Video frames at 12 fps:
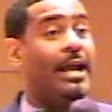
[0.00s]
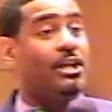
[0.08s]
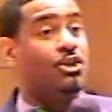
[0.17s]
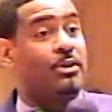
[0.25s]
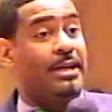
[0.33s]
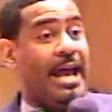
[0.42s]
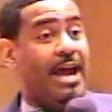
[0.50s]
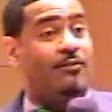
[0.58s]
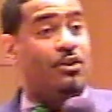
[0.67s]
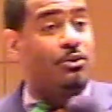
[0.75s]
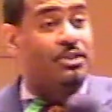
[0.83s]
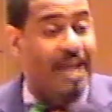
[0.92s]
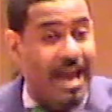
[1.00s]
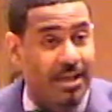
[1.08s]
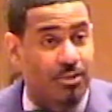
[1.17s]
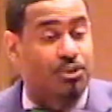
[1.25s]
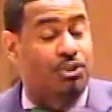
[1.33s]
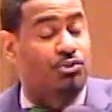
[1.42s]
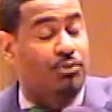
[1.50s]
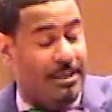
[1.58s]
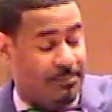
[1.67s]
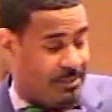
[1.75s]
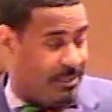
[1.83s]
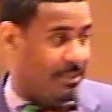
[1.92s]
you're going to have your title
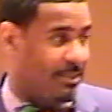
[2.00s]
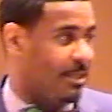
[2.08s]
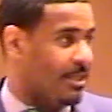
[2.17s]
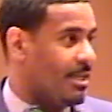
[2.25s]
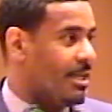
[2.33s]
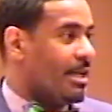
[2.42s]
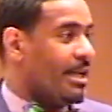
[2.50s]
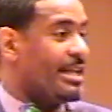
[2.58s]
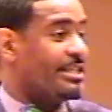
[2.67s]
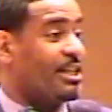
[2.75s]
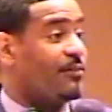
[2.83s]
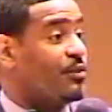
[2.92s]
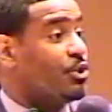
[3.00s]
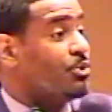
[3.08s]
stripped is if you